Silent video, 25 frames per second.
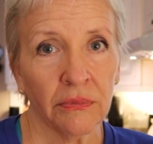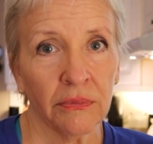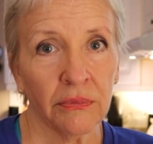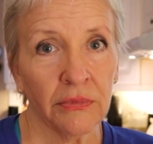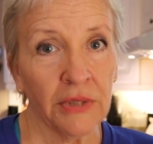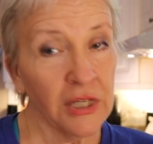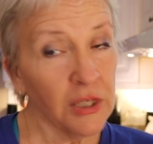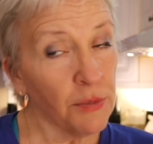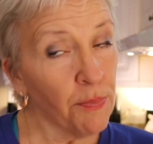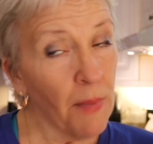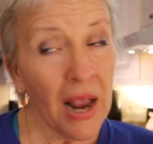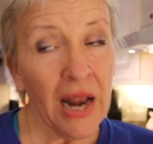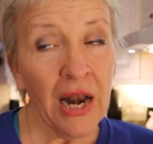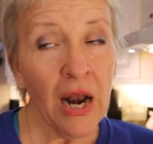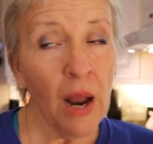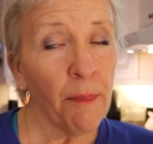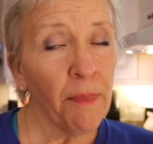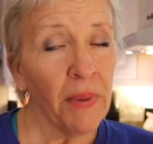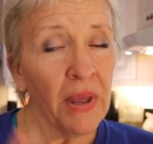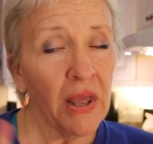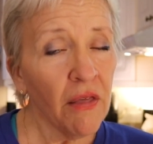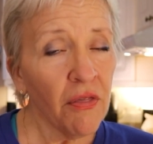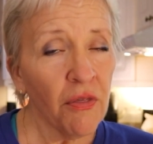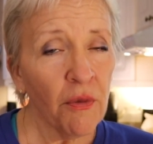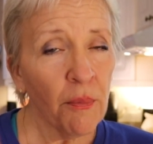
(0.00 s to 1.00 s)
this may not
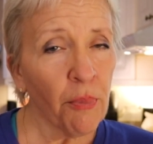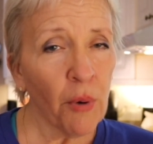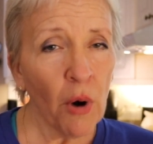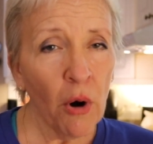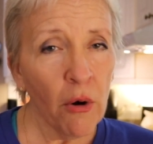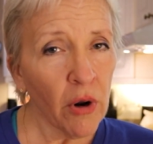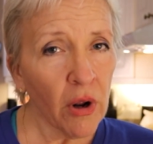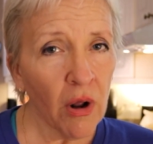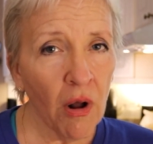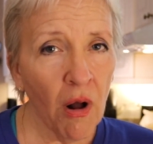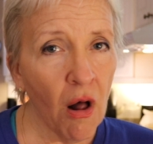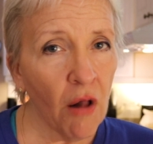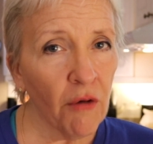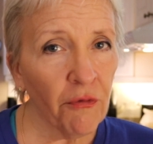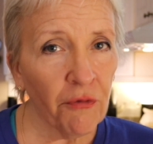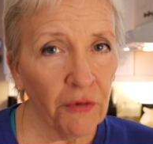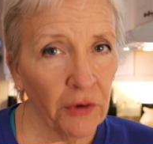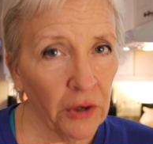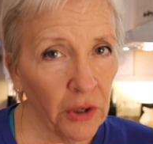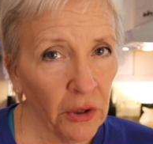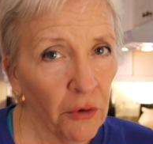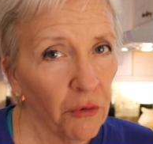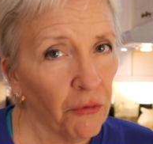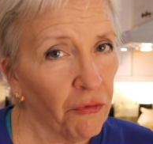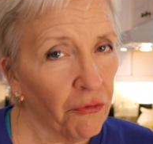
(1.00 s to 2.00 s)
be the protocol for
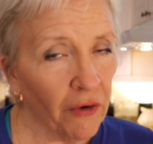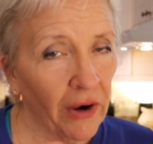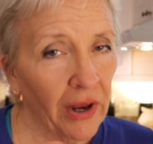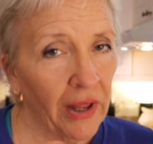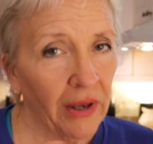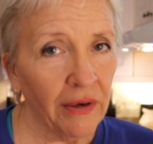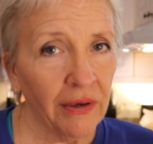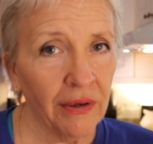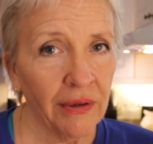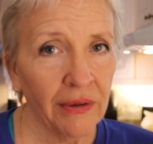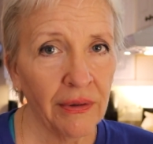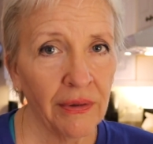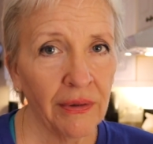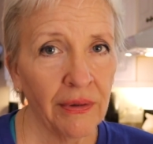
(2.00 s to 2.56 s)
you, friend,